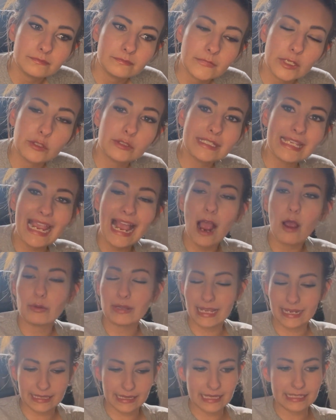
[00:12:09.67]
you see how
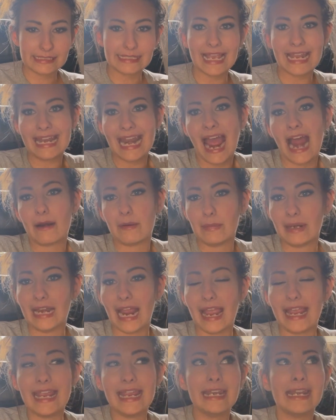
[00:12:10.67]
like this
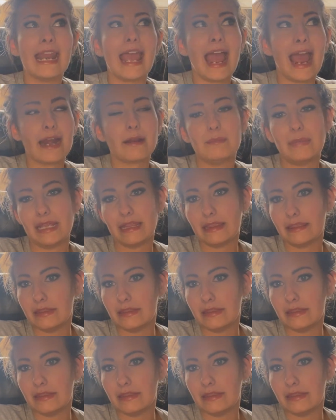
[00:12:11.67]
inanimate